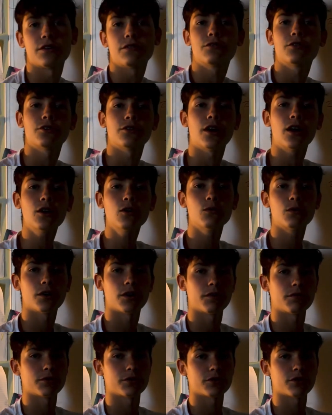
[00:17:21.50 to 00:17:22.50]
if you're not
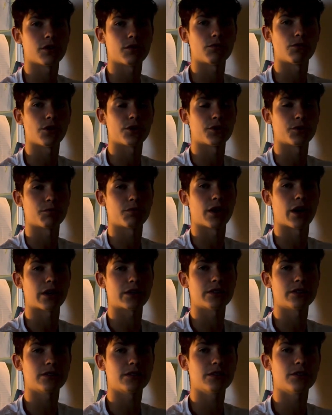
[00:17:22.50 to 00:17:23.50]
aware of yourself while you're
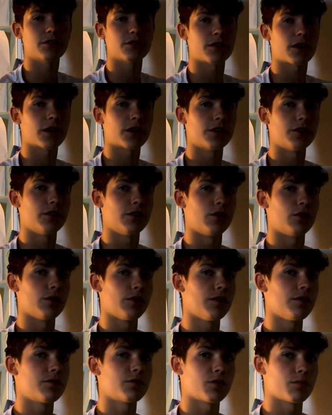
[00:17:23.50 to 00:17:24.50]
practicing, you're not going to know
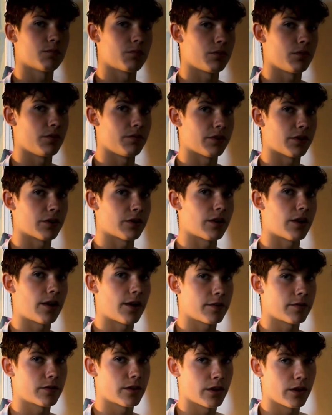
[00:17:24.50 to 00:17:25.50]
if you're improving or
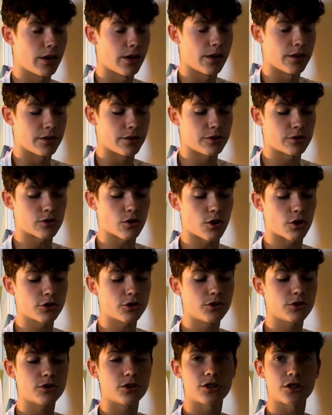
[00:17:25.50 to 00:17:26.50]
not. This
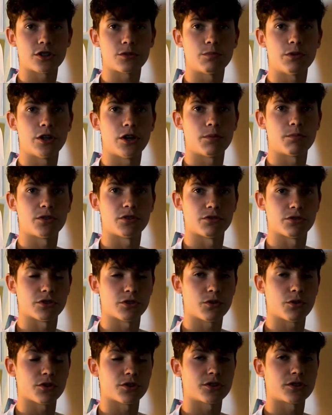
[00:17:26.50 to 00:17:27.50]
also is going to speed up your
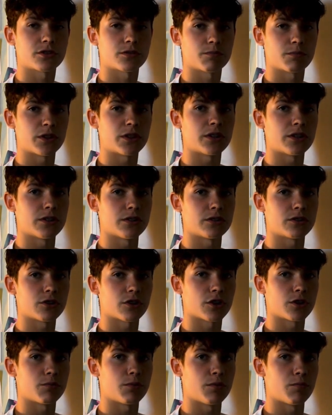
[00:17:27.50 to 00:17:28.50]
results because
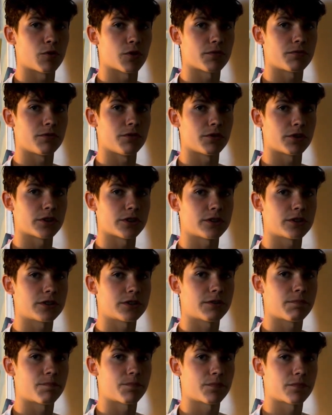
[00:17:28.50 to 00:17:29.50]
you're going to be more focused.